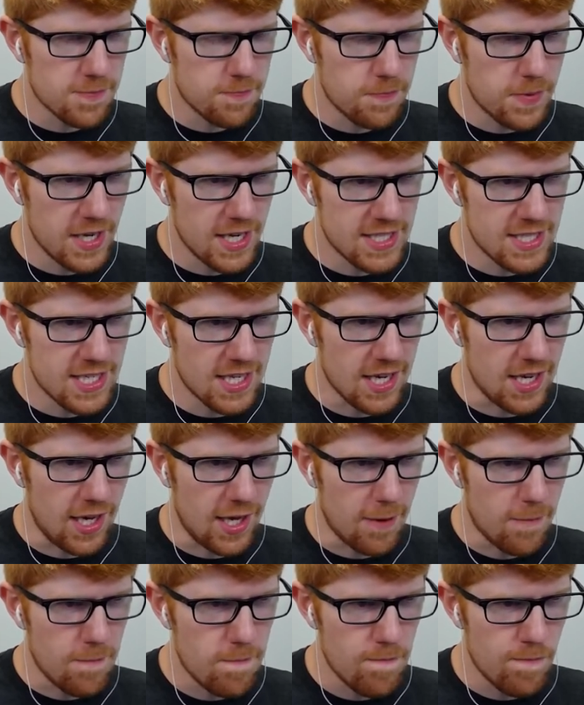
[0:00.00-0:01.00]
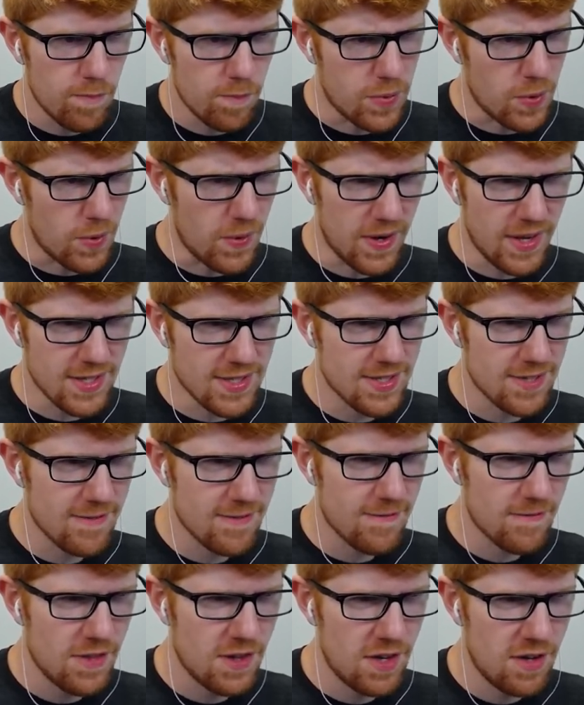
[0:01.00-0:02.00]
PT. Point?
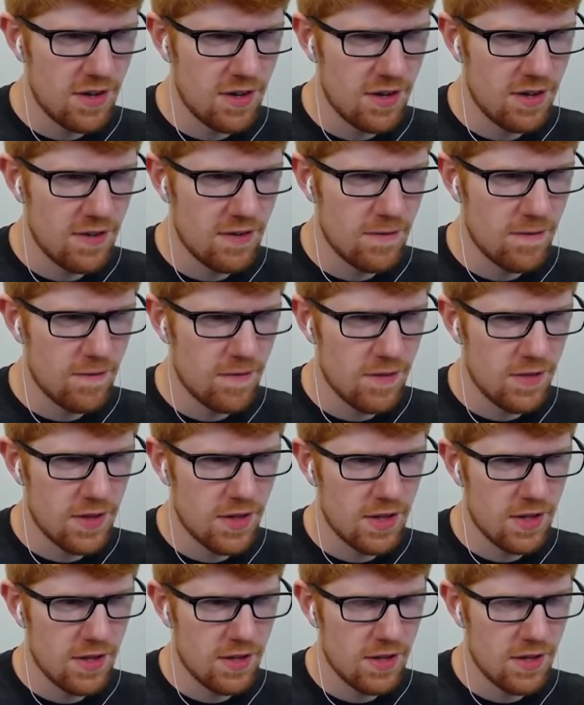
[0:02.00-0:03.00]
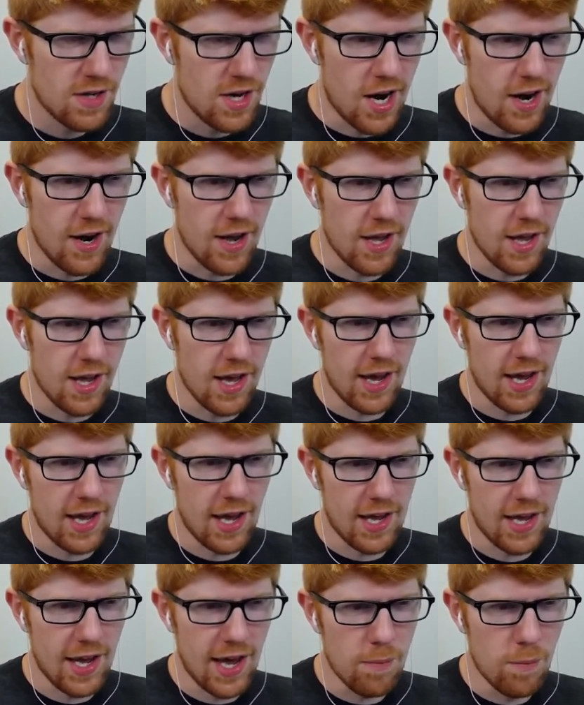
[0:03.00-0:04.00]
Alright,
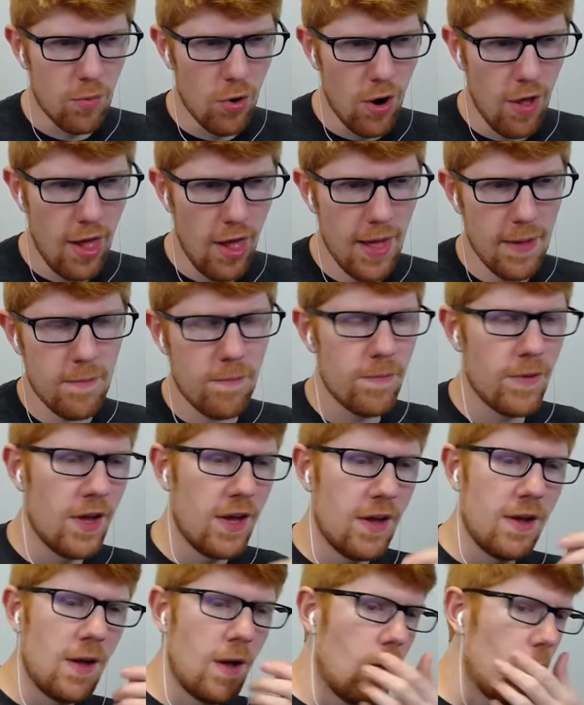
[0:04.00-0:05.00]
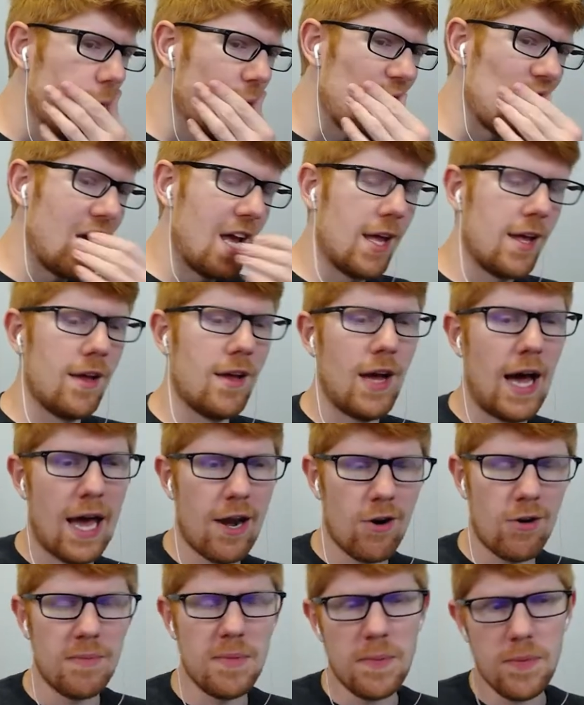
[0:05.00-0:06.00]
yeah. Blech. I
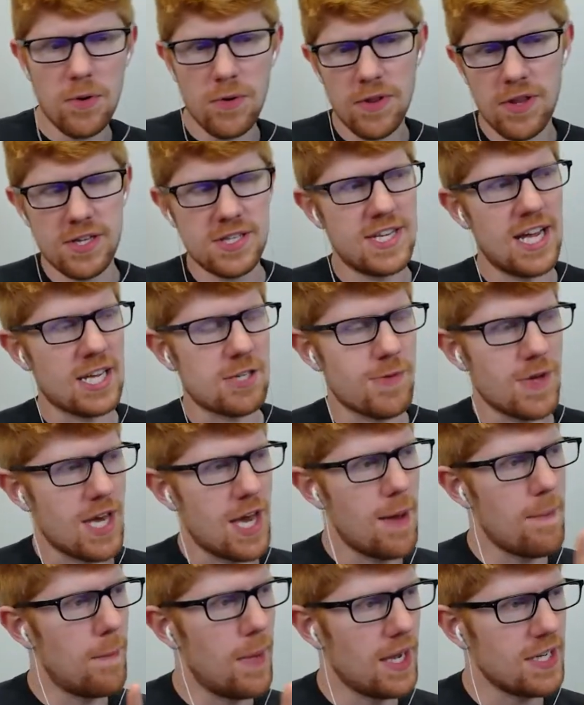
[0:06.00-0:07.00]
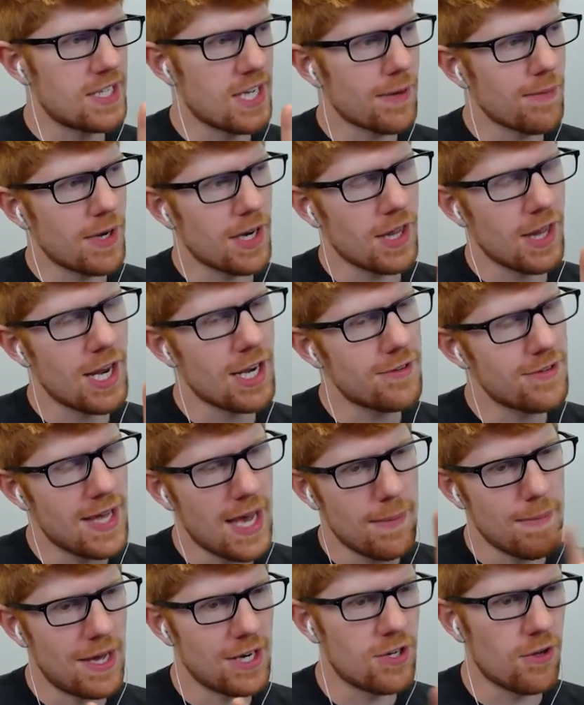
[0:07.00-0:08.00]
don't remember where this takes me. It might take me to the end of
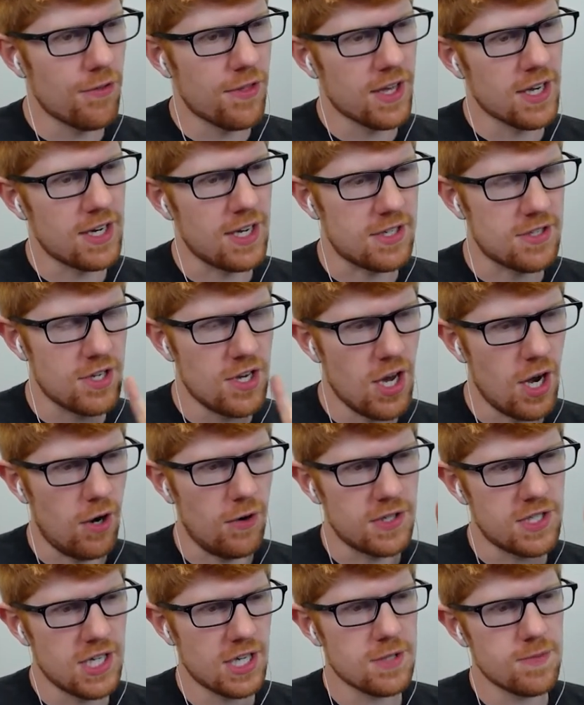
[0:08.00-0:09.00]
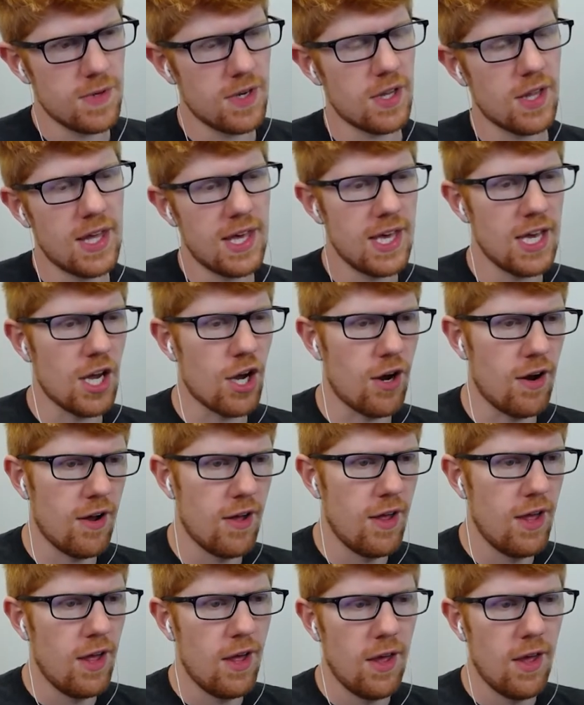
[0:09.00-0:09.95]
time. I don't think it does. No, it takes me to here.